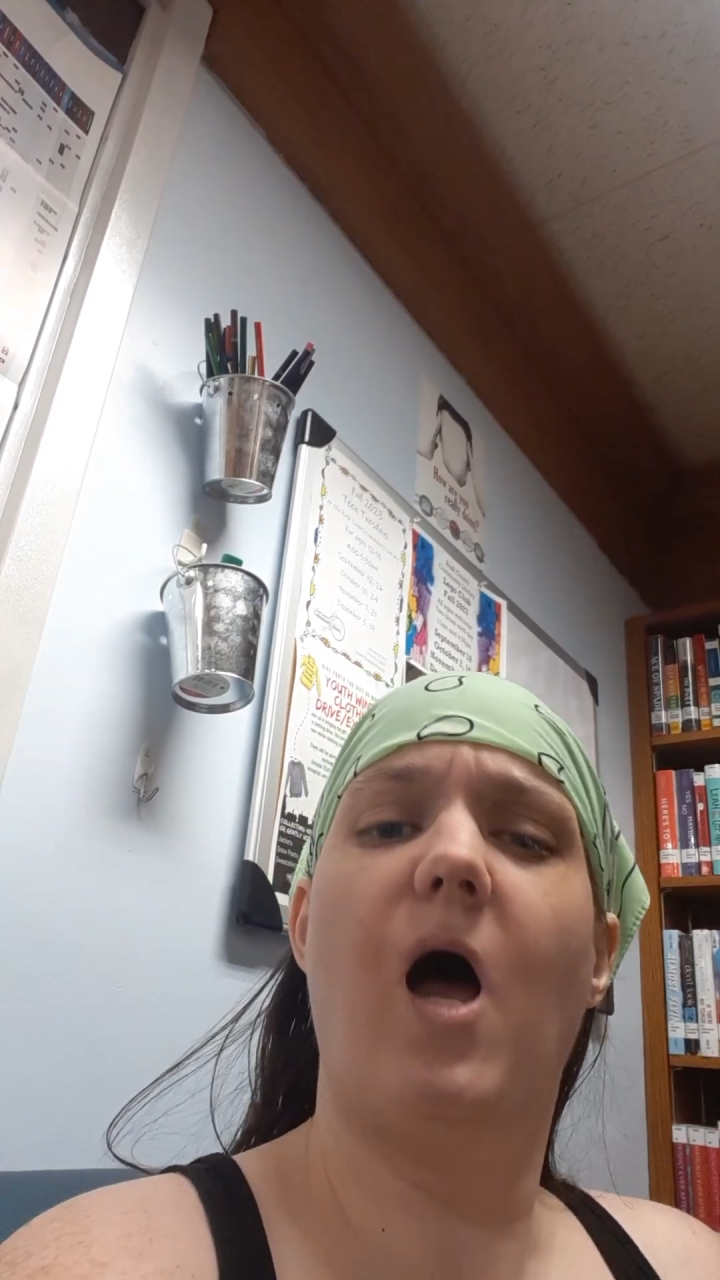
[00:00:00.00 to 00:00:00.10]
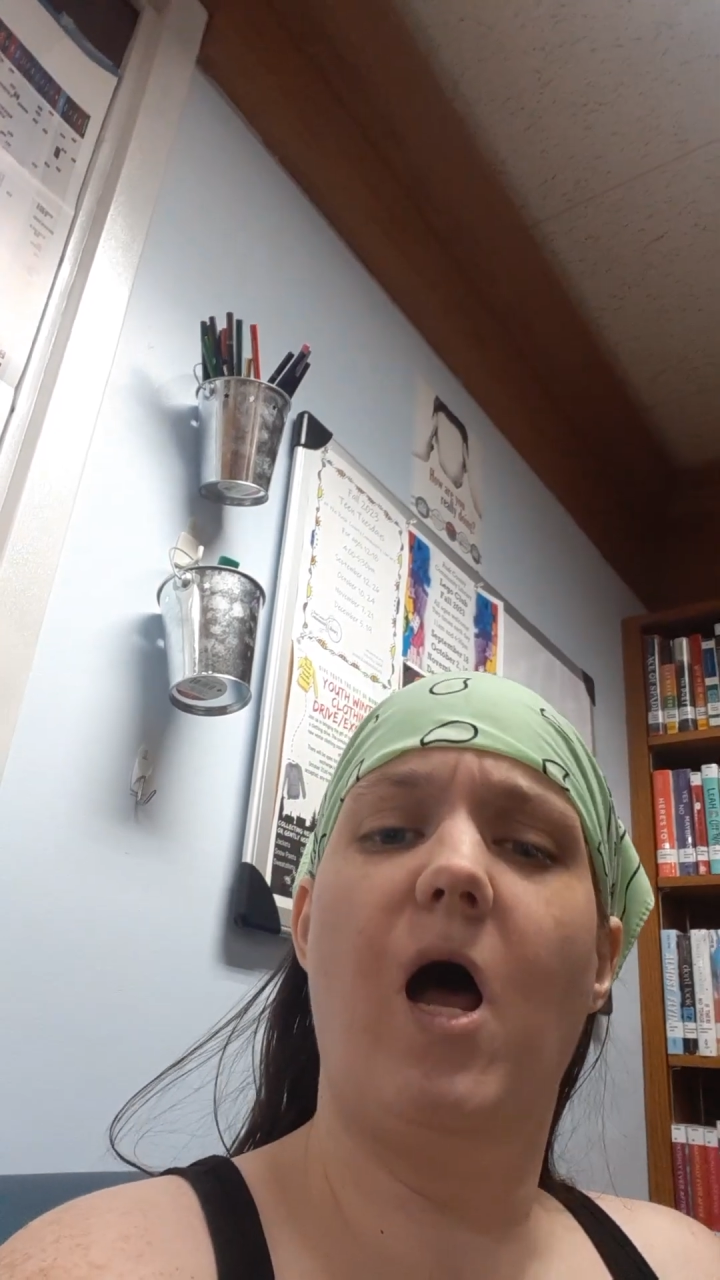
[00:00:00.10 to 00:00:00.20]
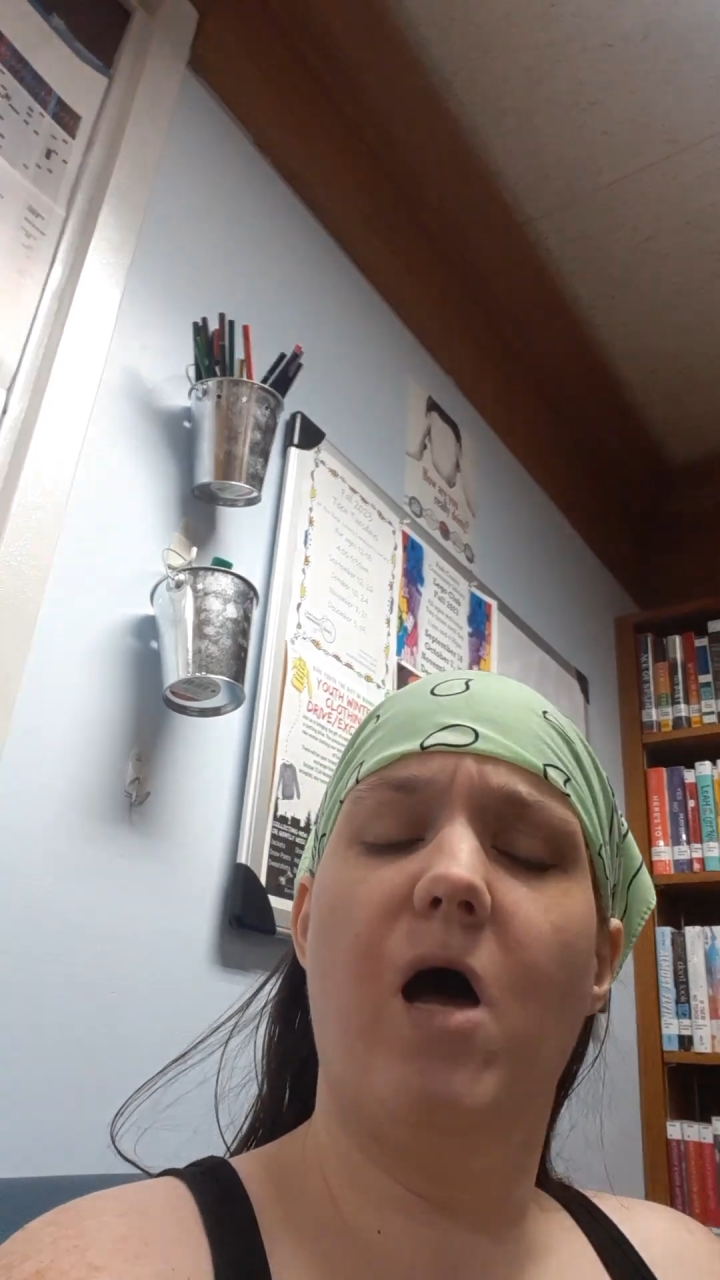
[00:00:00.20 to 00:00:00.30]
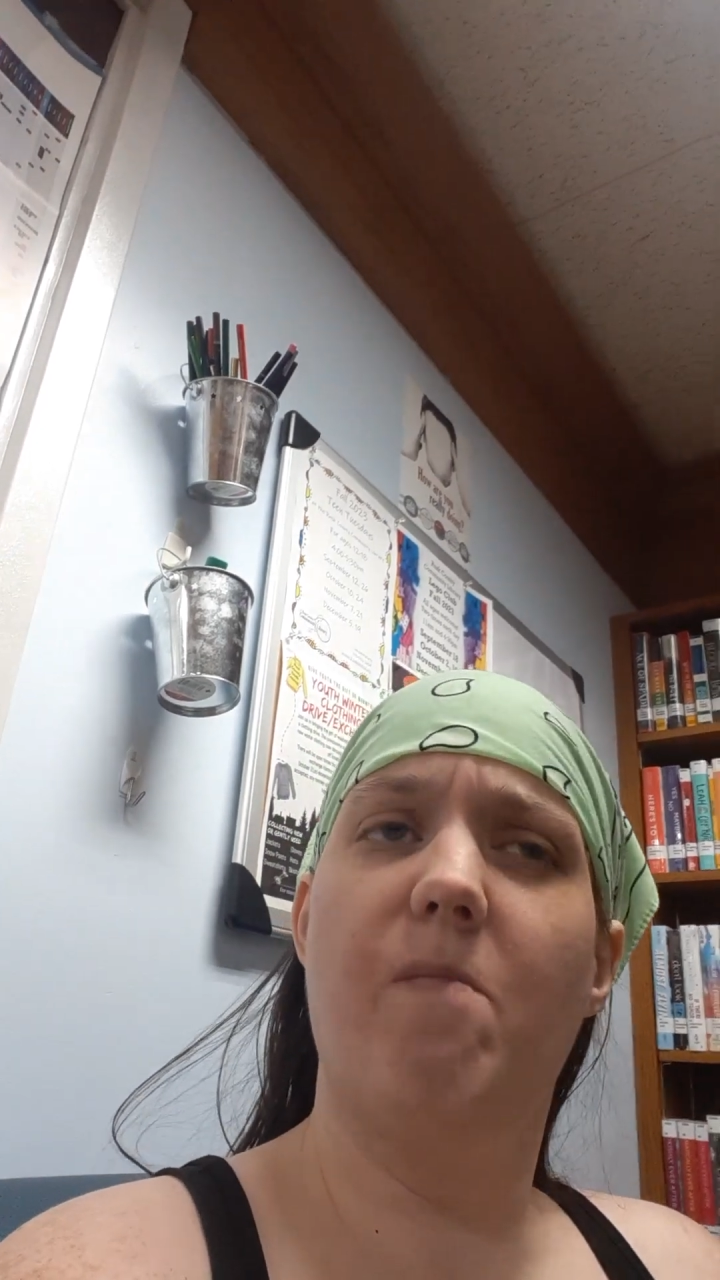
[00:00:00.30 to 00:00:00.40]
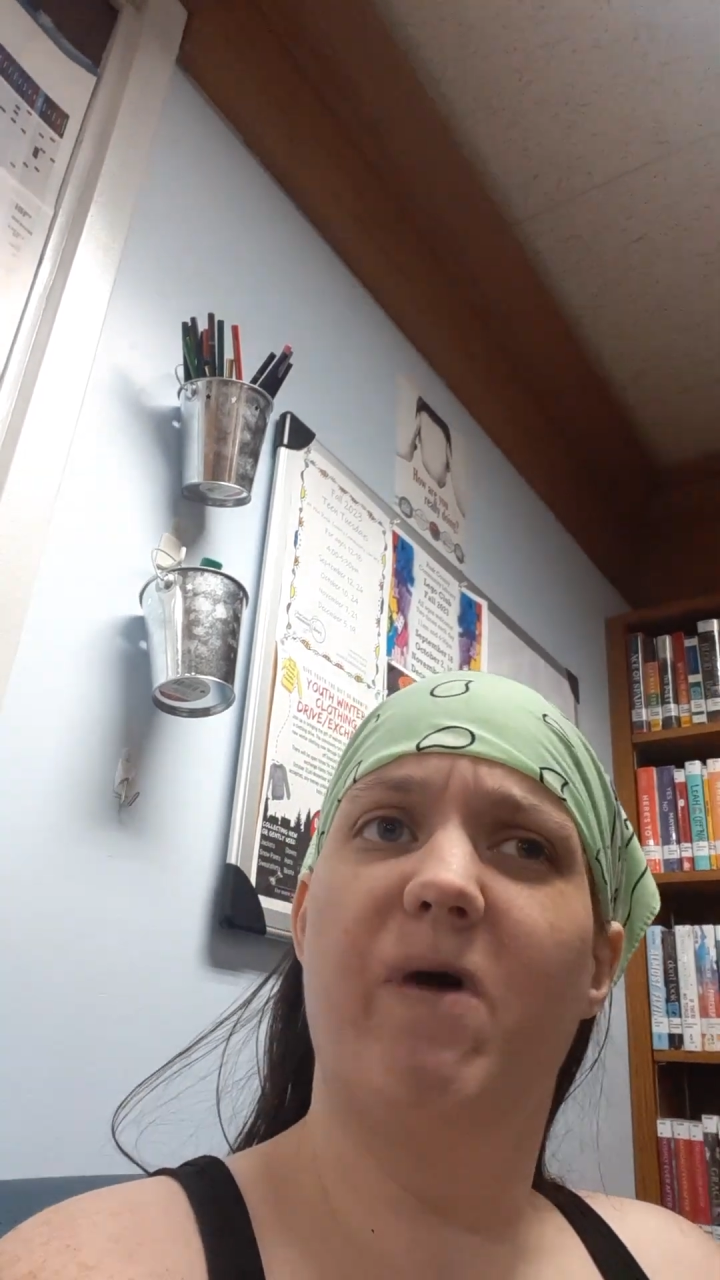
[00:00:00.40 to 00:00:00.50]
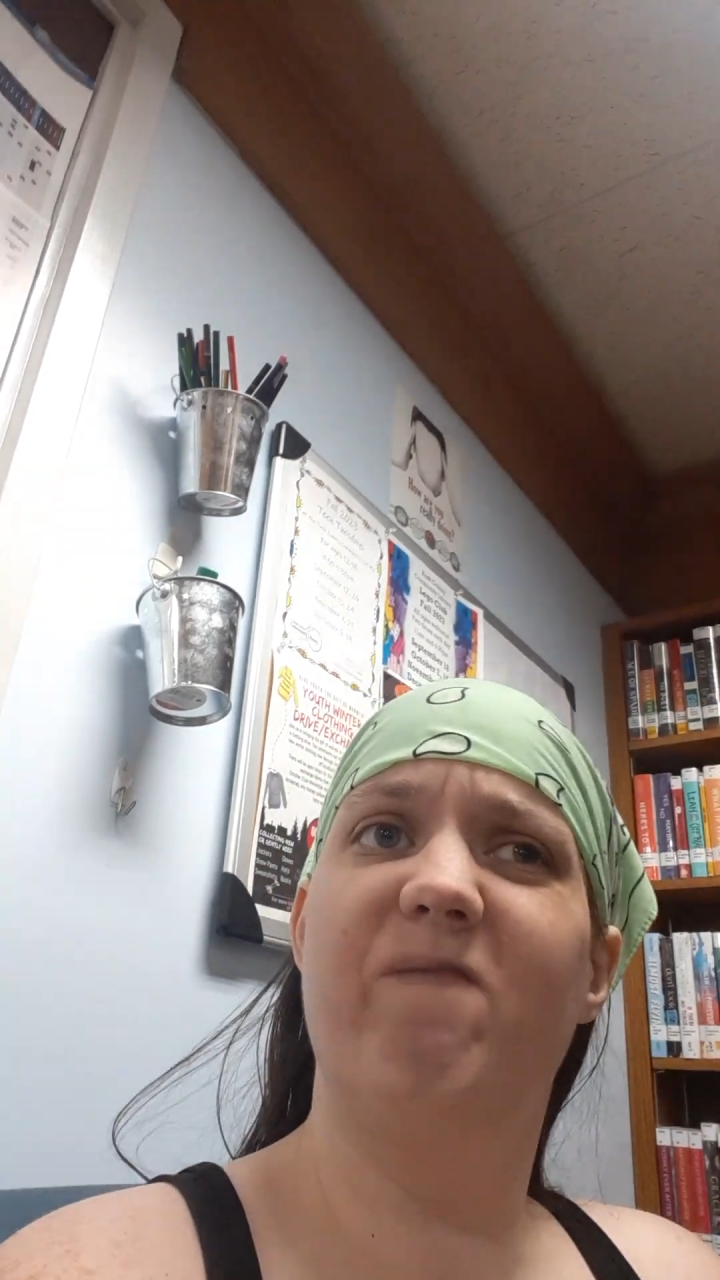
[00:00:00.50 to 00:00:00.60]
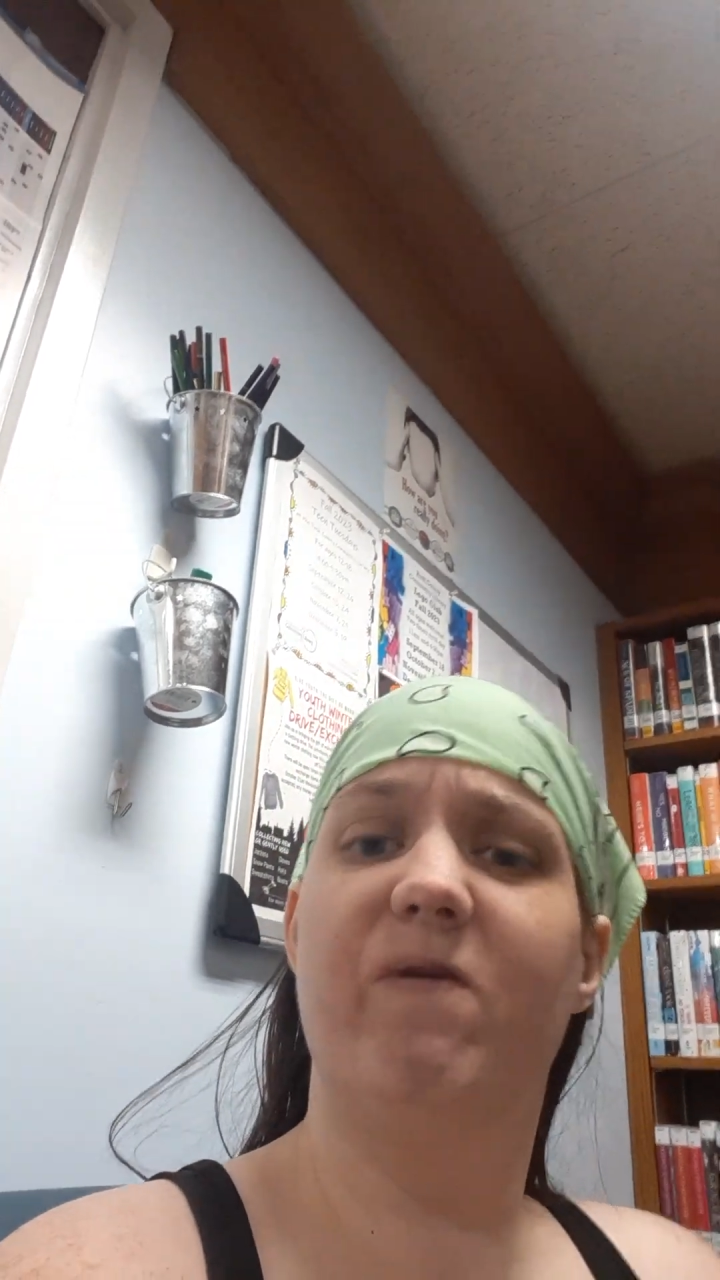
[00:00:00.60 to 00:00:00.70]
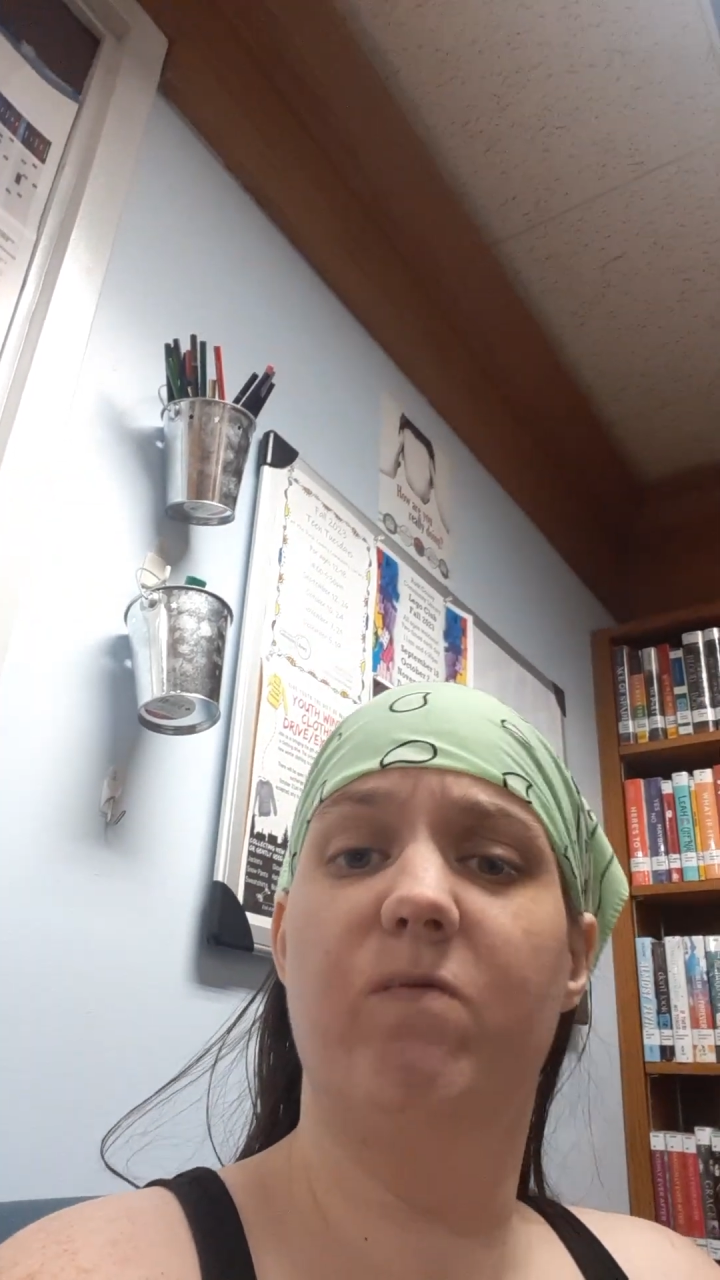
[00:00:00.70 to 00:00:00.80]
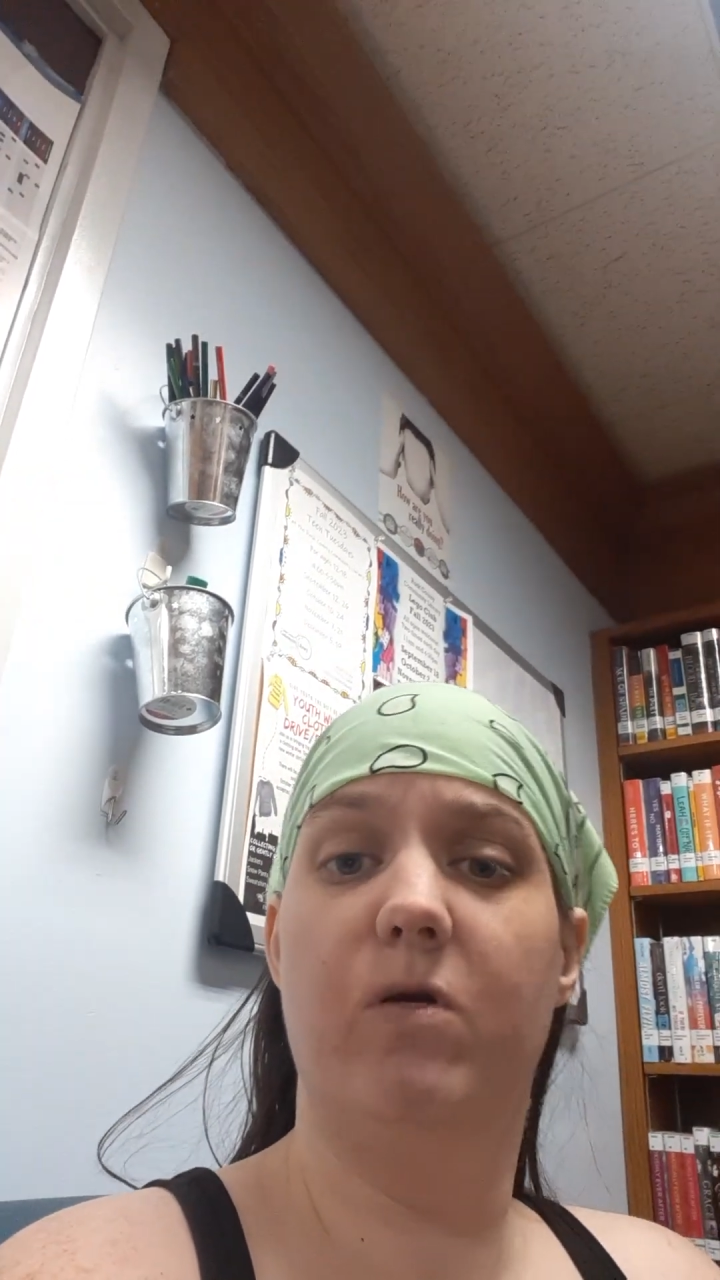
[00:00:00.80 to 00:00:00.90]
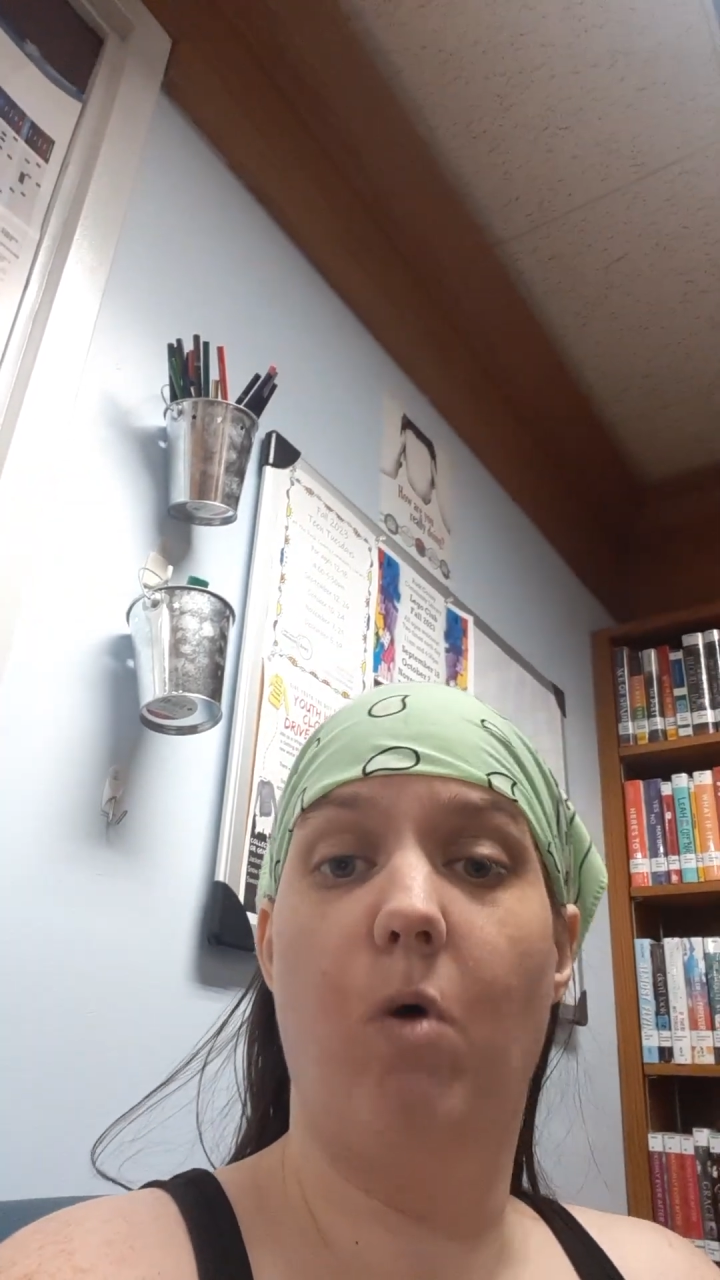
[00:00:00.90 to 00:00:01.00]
uh, my favorite